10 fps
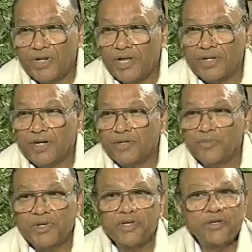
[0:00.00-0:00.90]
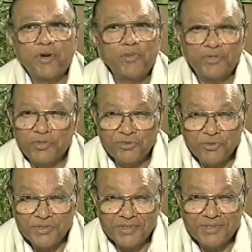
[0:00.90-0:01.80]
Well, I can't make any comments on
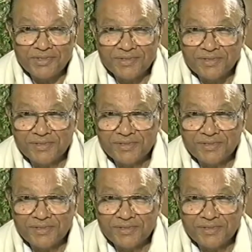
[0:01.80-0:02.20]
those things.